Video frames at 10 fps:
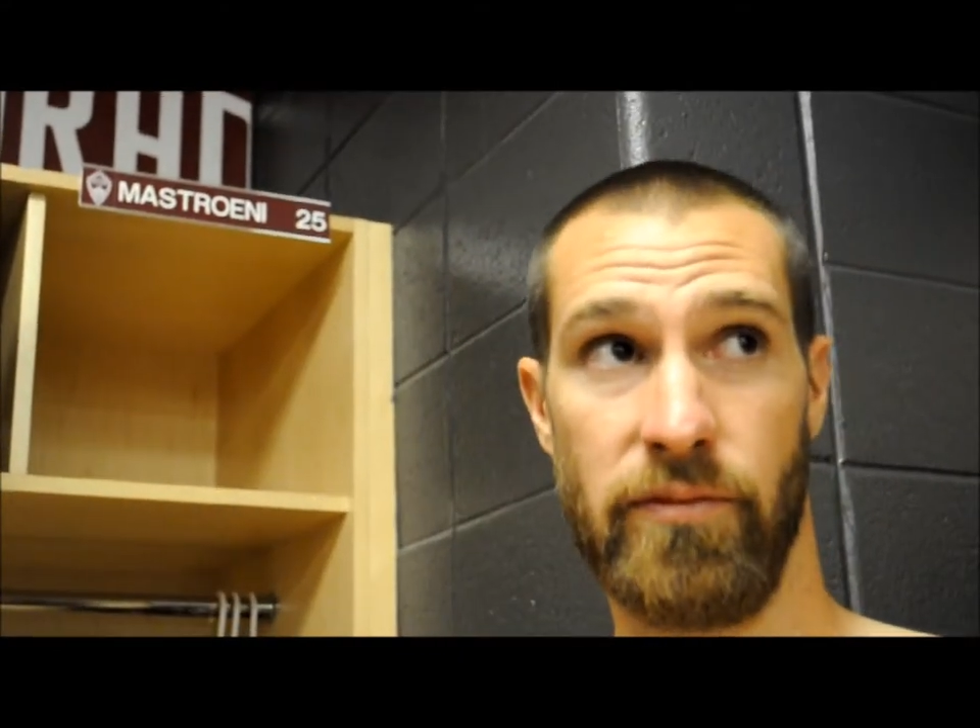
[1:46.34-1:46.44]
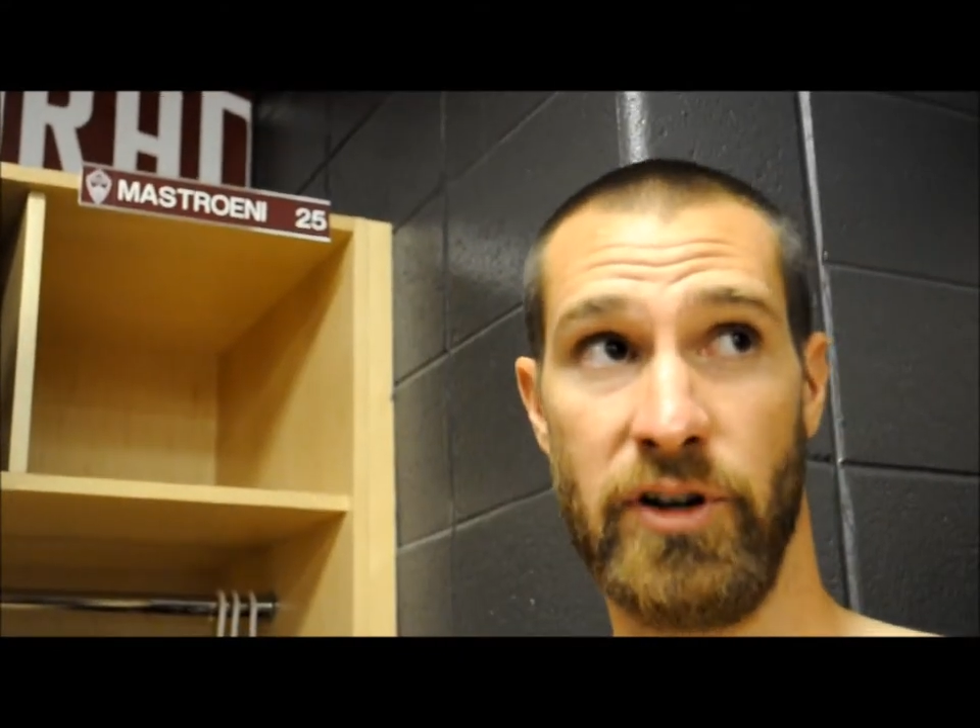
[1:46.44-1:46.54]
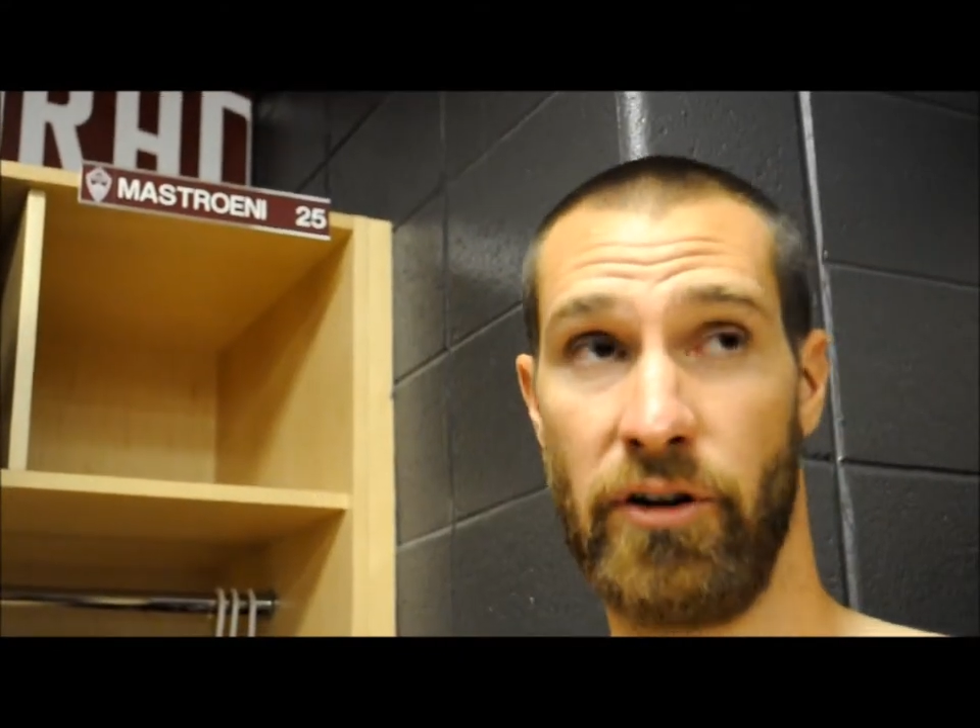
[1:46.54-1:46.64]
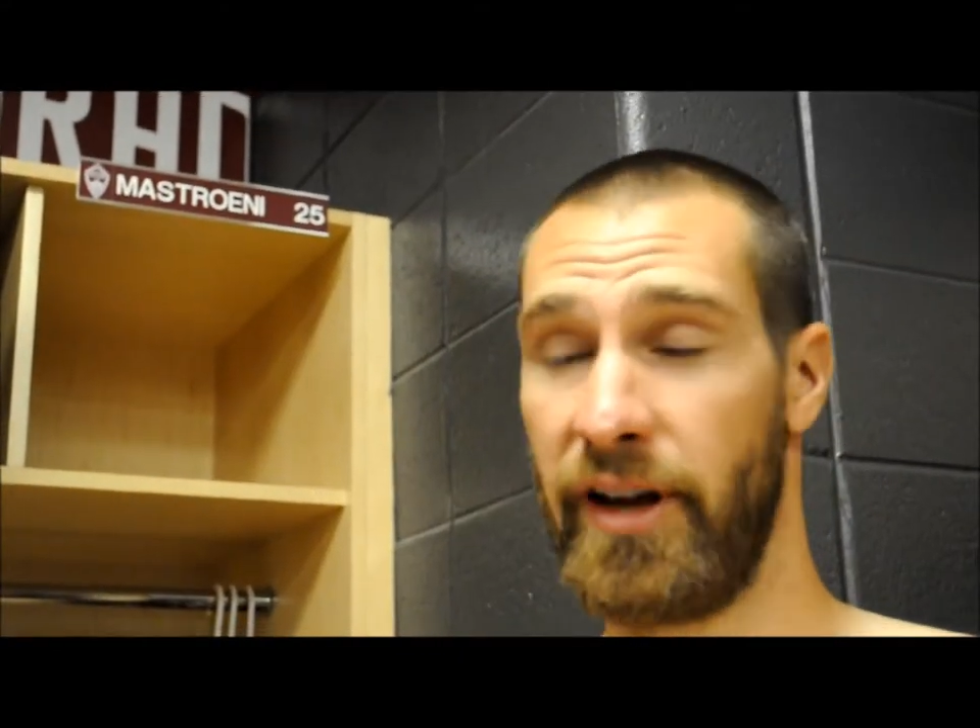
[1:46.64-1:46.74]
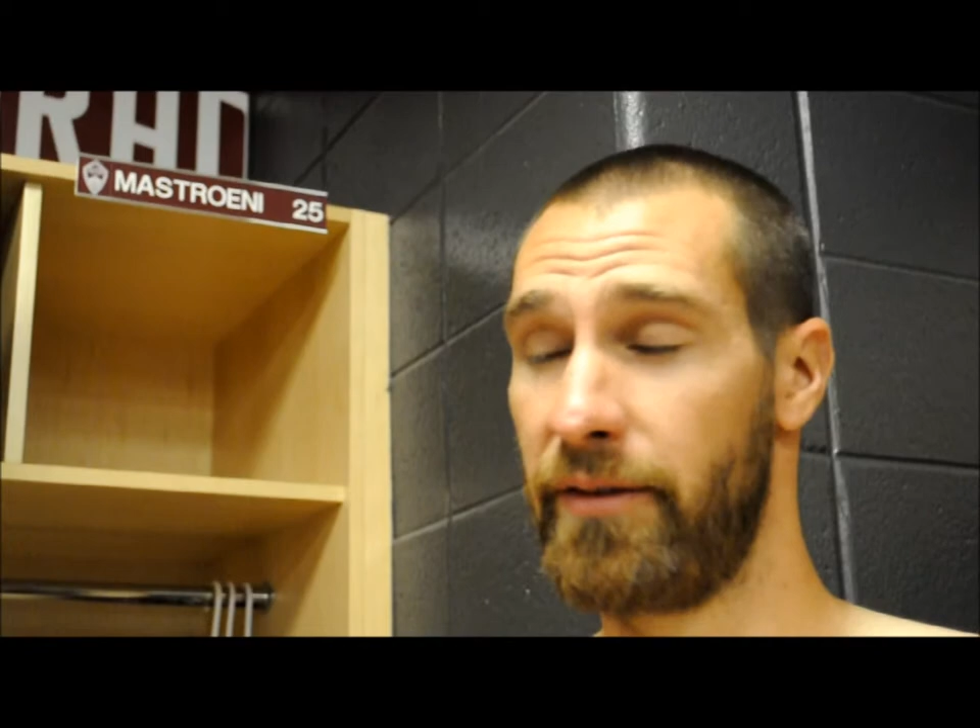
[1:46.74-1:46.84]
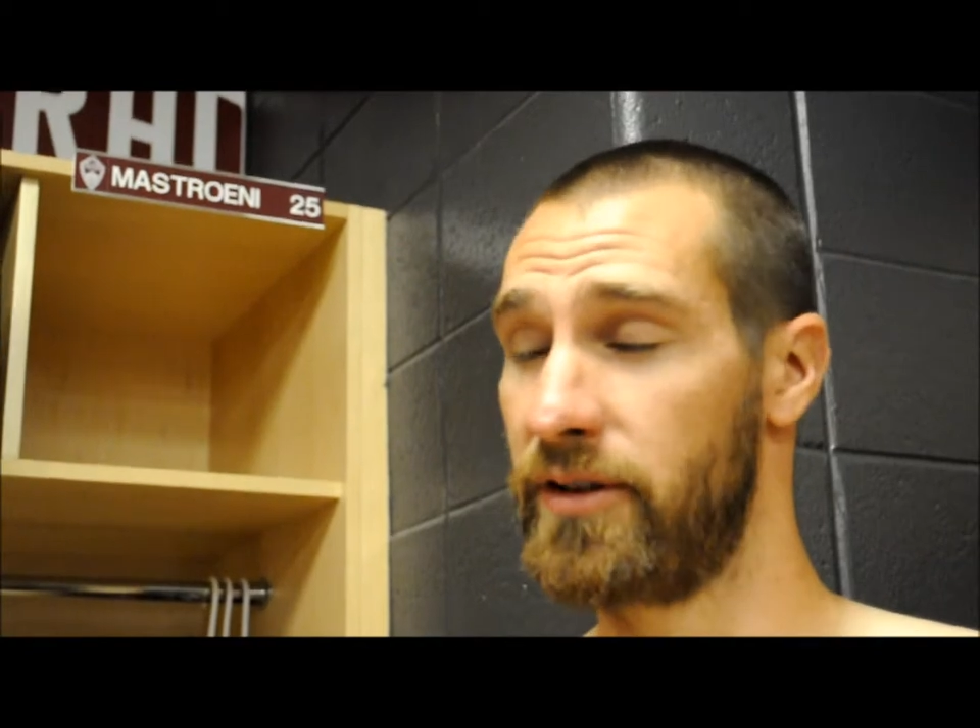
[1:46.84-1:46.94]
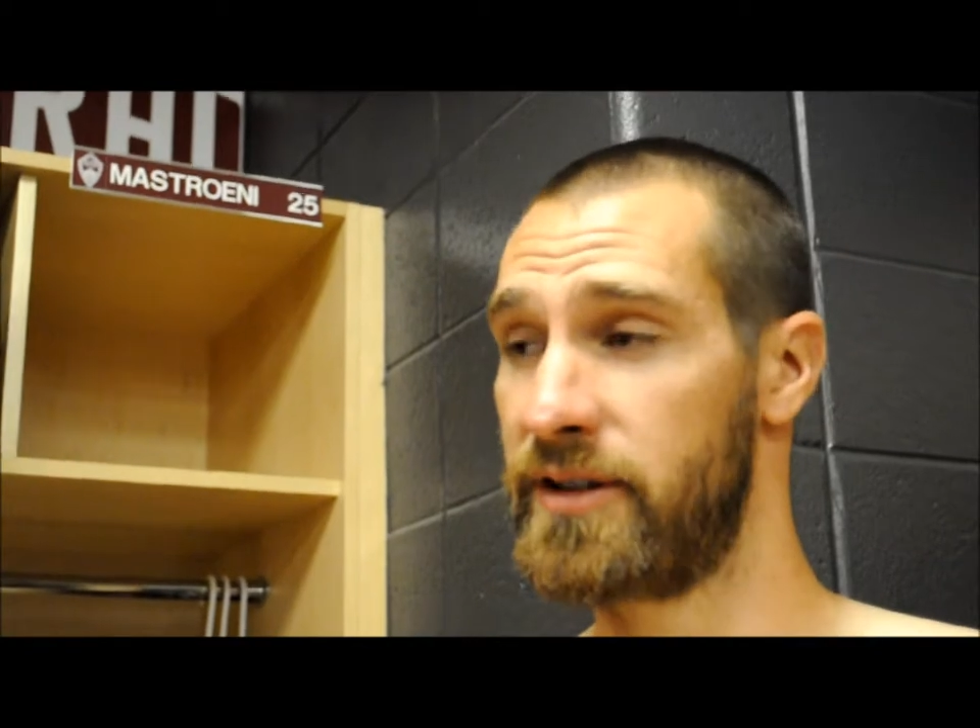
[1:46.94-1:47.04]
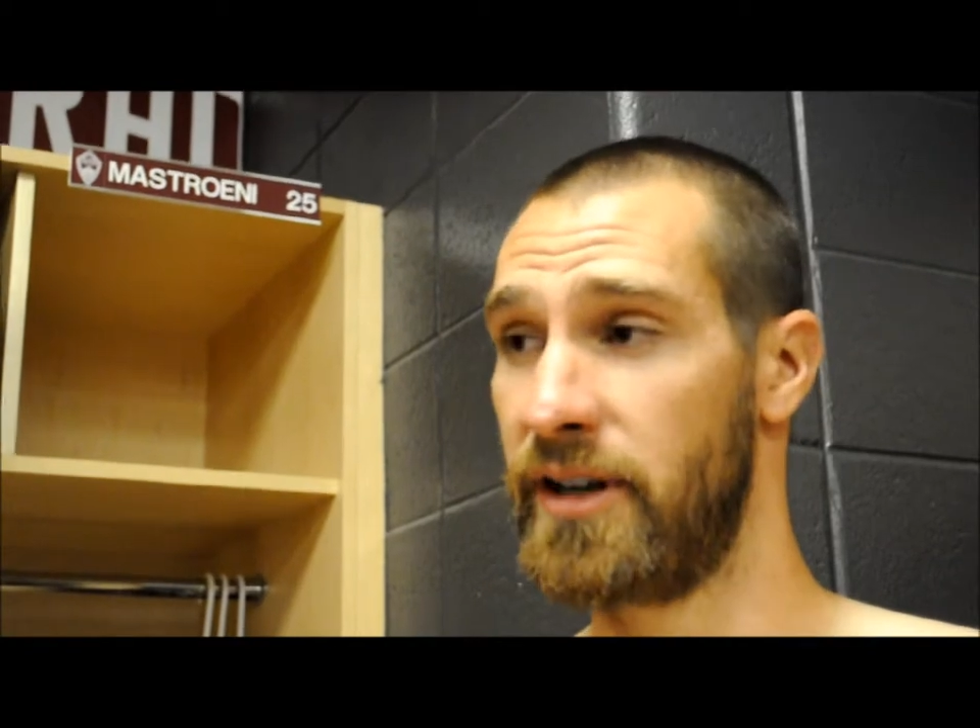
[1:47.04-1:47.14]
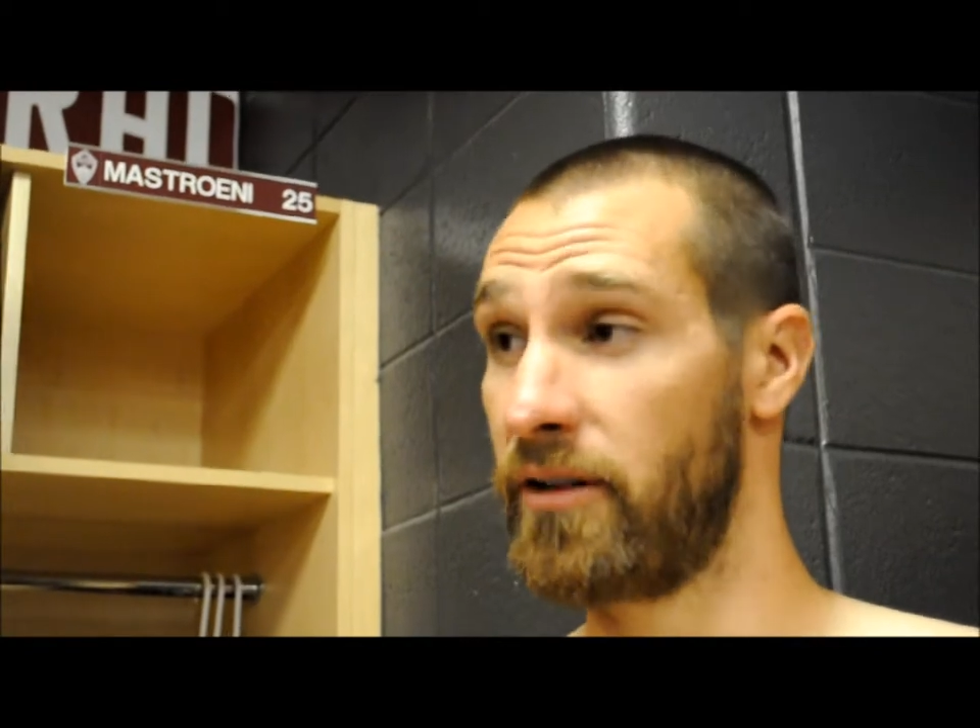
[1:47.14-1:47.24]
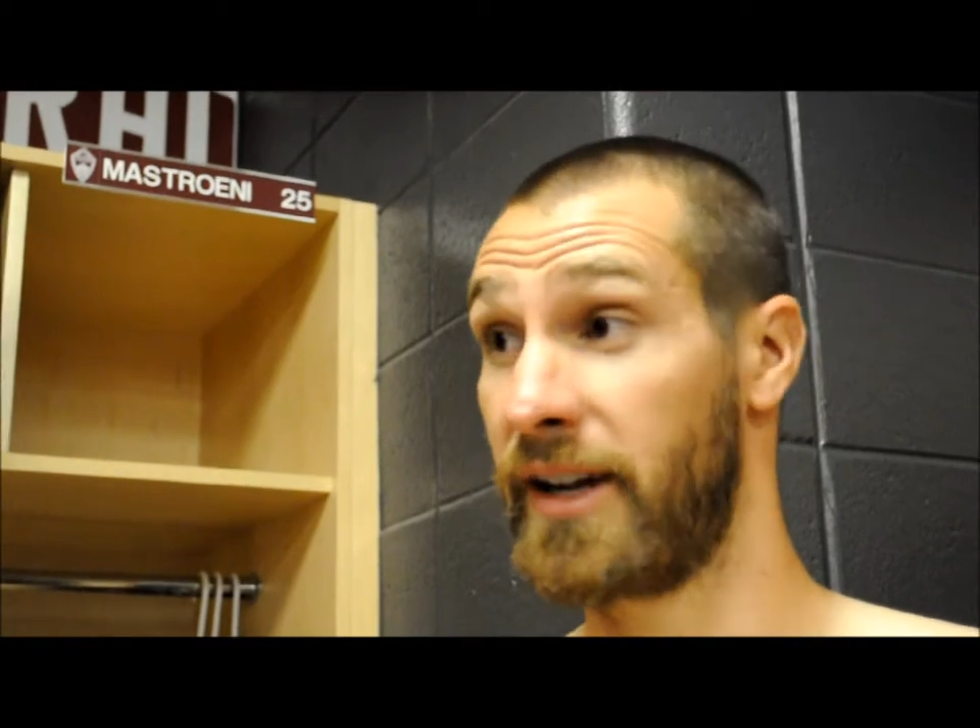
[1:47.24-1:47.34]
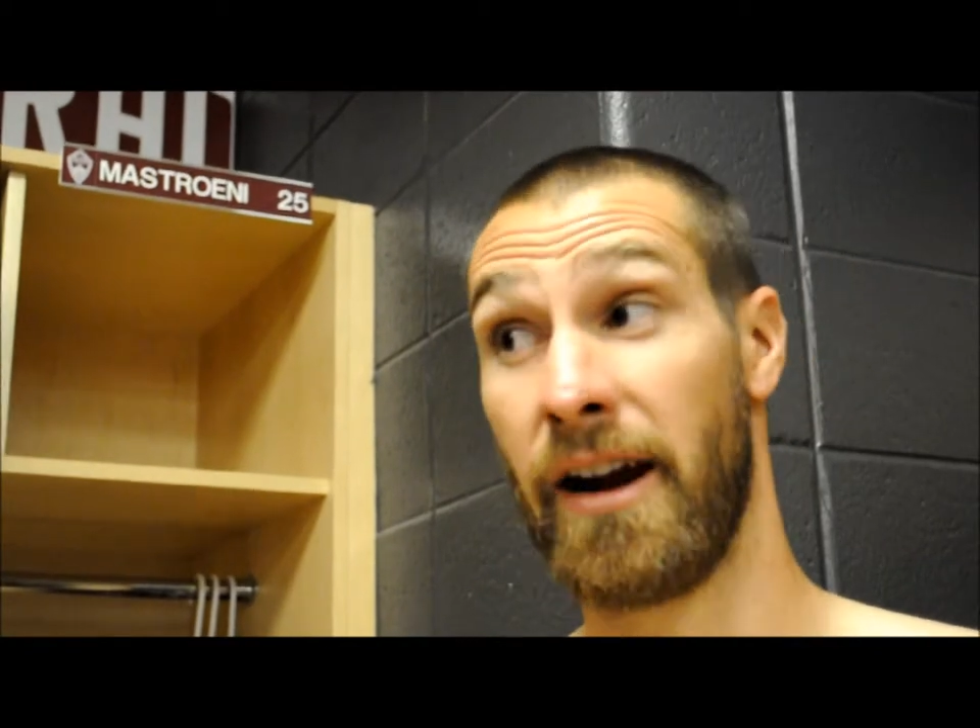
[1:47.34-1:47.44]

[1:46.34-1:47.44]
you know, the effort's there,